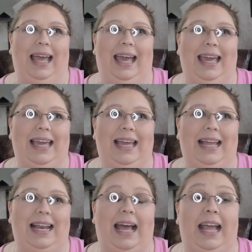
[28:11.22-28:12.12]

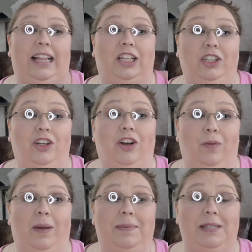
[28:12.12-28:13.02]
And I had looked on her
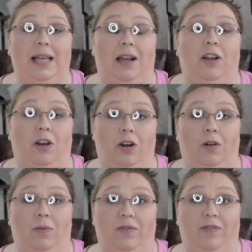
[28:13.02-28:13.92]
website on
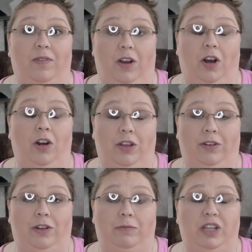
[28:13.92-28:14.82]
her on her
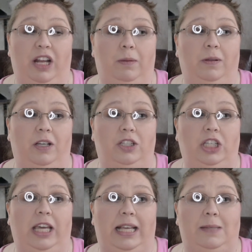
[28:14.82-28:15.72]
YouTube channel because
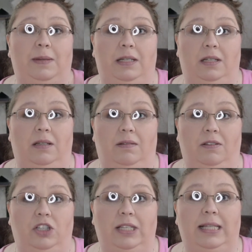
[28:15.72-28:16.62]
she asked me to
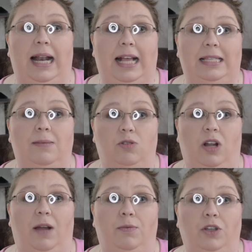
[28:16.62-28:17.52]
she said I
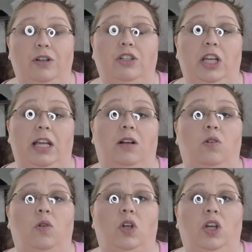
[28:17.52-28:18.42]
subscribed to your
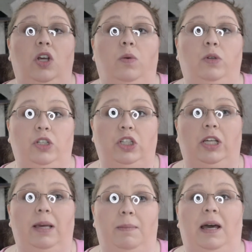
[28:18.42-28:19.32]
channel would you
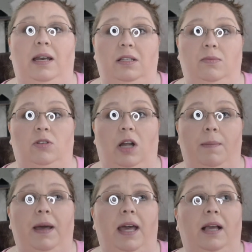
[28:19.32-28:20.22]
look at mine and subscribe
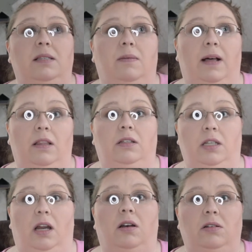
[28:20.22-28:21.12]
back so I looked
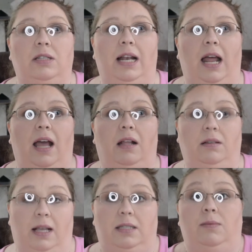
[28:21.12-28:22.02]
at hers and I,
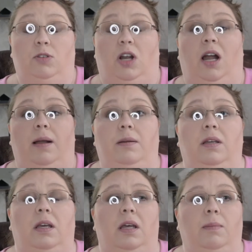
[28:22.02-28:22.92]
I subscribed
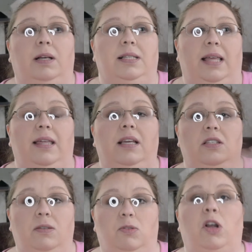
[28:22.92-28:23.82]
because I think a
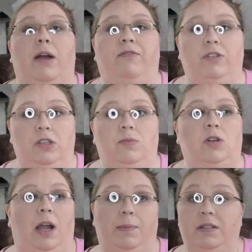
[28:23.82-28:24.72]
subscribe for a
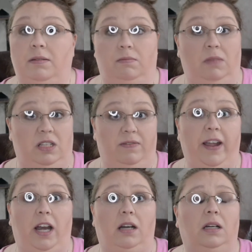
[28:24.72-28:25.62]
subscribe is, is
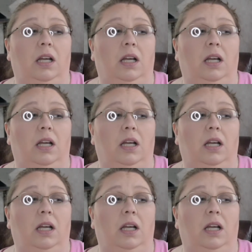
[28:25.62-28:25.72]
fair